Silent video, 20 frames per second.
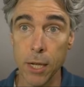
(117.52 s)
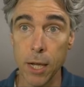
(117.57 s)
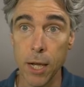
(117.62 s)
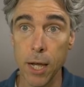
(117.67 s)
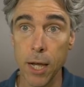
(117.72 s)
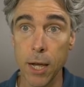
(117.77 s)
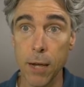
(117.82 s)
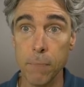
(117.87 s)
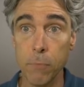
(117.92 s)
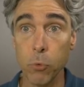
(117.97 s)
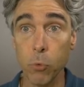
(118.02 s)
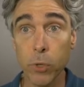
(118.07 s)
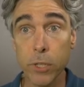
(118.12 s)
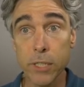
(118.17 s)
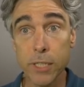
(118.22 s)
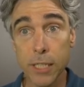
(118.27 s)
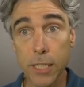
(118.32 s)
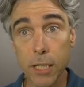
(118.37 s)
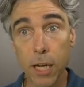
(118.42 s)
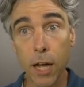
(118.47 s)

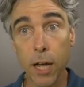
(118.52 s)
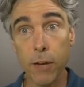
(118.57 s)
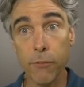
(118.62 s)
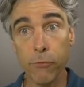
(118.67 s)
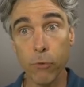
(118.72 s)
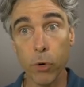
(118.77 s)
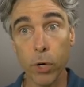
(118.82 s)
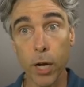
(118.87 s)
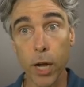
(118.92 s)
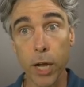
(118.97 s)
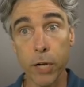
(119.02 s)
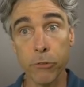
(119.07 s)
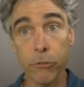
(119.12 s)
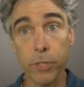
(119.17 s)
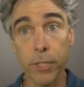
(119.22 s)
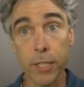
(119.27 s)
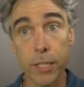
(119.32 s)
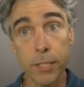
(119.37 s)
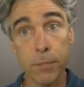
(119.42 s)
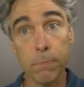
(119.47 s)
whereas Econ
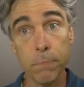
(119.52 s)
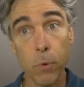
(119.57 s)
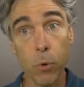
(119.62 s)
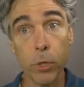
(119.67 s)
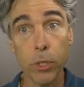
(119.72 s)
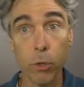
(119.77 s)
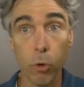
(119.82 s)
400 is more